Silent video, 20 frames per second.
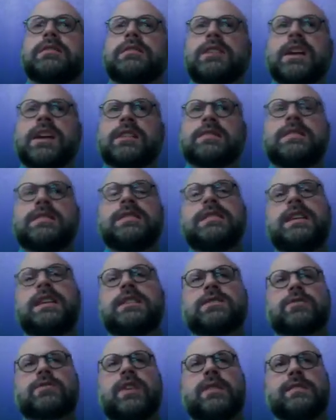next he's at
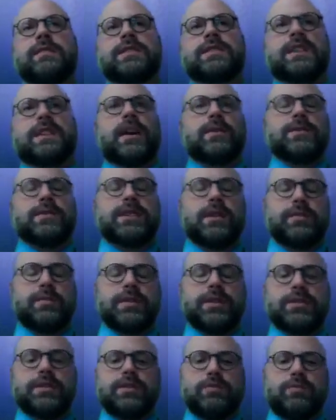his grandma's house helping
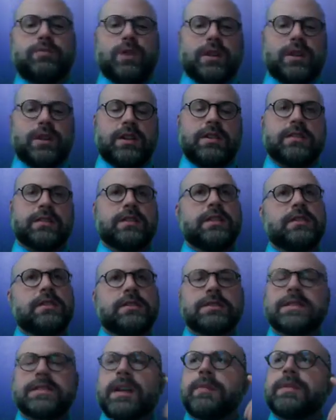her do work. And you
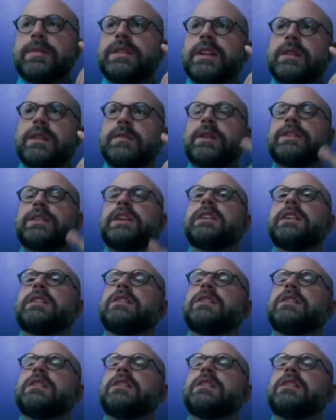stop and think about that, go,